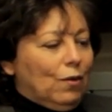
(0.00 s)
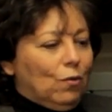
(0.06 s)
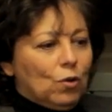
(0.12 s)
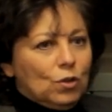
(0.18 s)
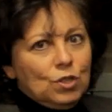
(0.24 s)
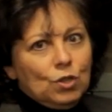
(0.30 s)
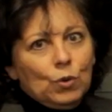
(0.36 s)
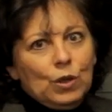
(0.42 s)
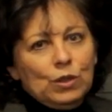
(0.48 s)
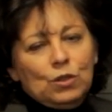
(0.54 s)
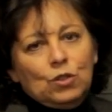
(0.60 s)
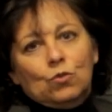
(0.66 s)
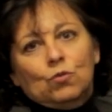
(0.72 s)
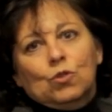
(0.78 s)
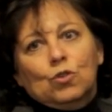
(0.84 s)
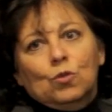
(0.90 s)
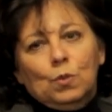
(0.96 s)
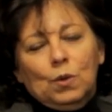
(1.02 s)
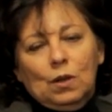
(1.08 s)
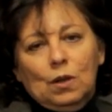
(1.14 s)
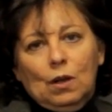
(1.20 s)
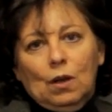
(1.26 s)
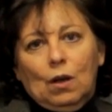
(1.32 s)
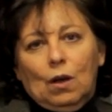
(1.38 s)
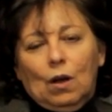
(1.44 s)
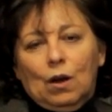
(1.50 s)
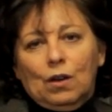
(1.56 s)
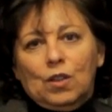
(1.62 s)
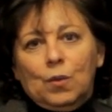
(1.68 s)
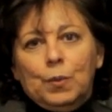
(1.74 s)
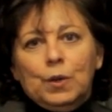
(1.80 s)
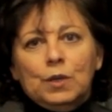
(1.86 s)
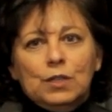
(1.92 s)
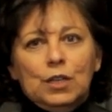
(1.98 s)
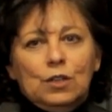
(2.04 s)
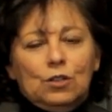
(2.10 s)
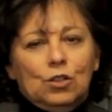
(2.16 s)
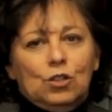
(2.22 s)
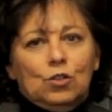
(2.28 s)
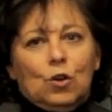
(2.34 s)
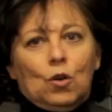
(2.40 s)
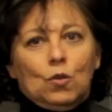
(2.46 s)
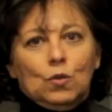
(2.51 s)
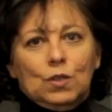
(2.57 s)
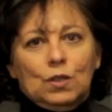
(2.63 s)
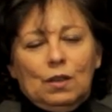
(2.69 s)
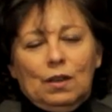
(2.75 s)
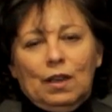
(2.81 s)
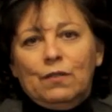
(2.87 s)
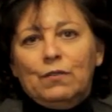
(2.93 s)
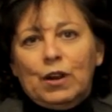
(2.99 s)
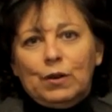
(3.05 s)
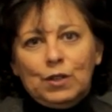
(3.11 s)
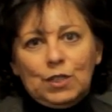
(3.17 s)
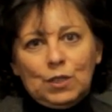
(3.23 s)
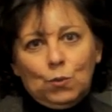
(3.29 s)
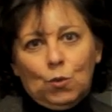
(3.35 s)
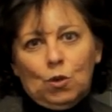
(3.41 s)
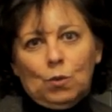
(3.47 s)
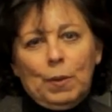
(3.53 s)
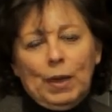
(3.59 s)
Also in this room are the building controls, a very small